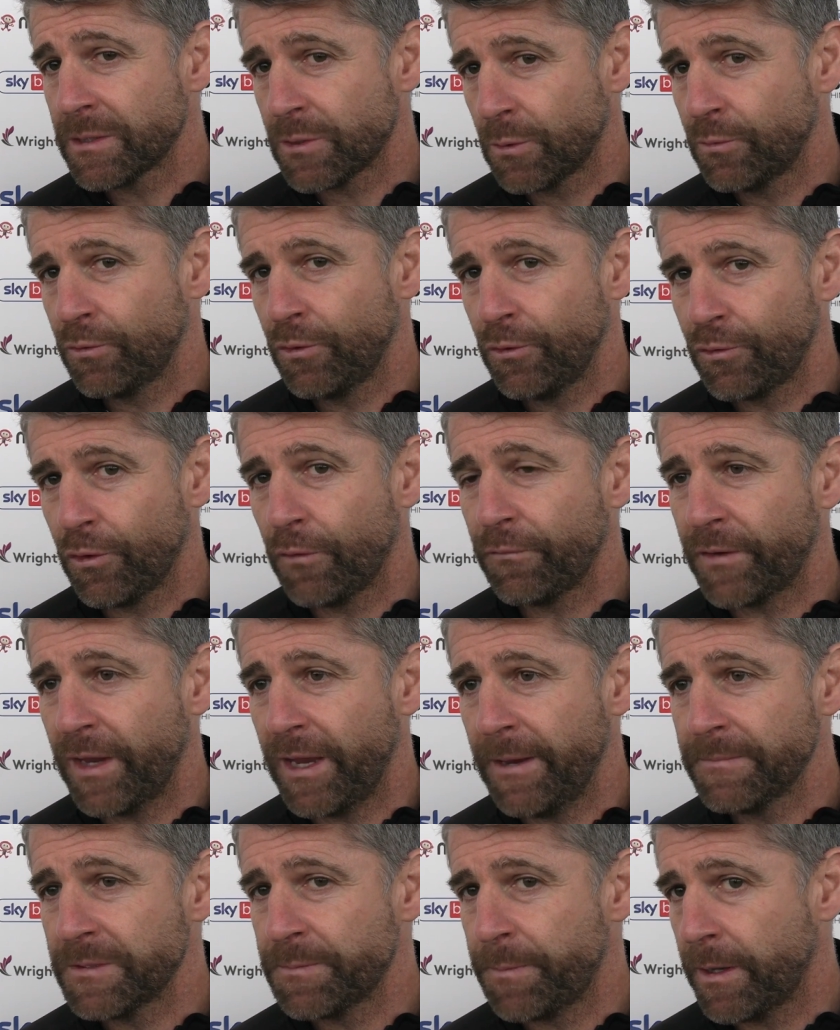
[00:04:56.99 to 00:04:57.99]
So two tough
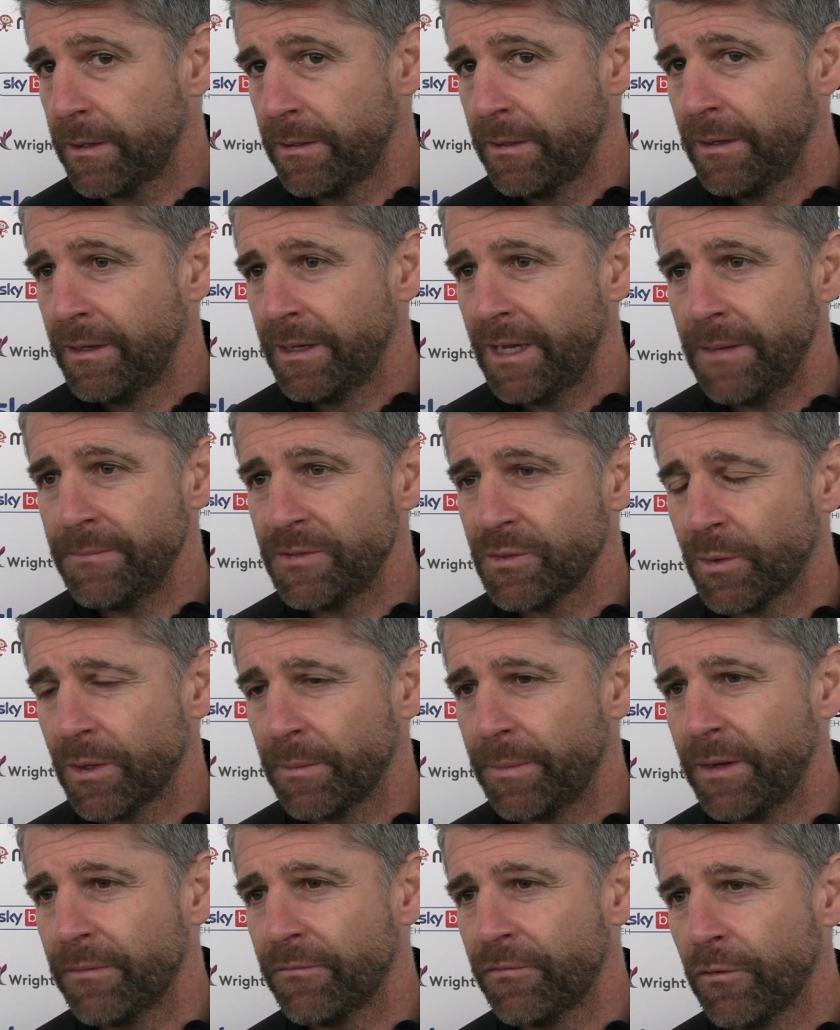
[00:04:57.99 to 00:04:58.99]
games, but games you
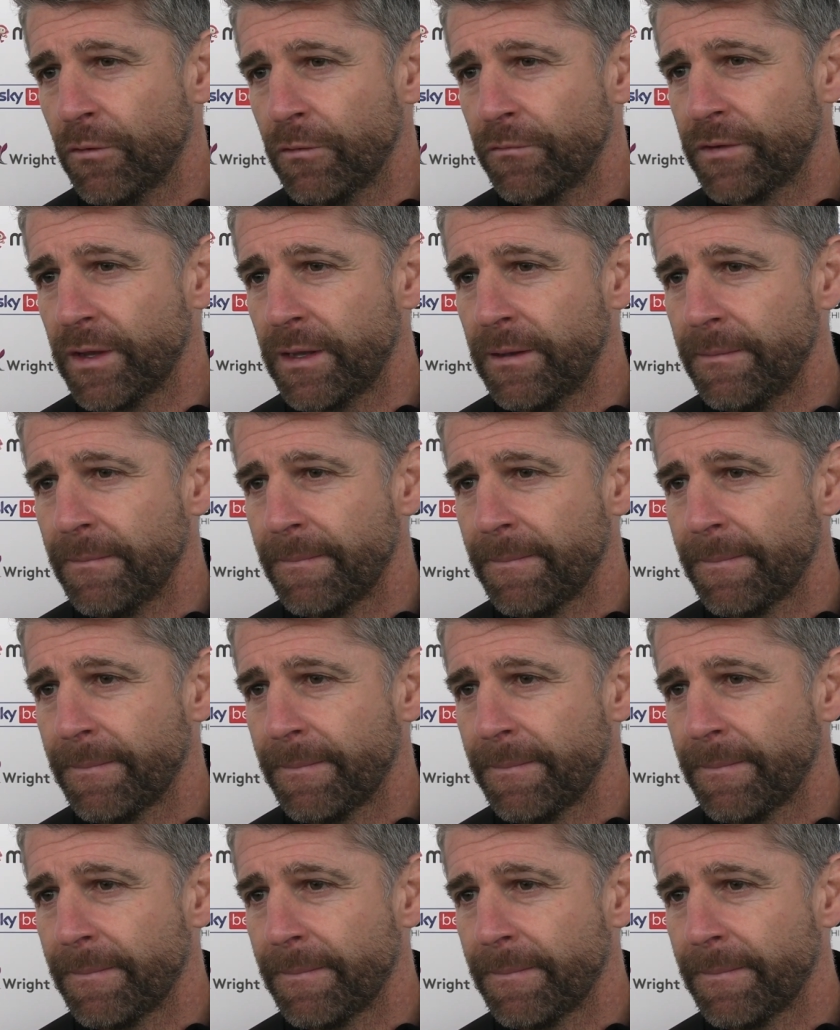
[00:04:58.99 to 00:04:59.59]
want to be involved in.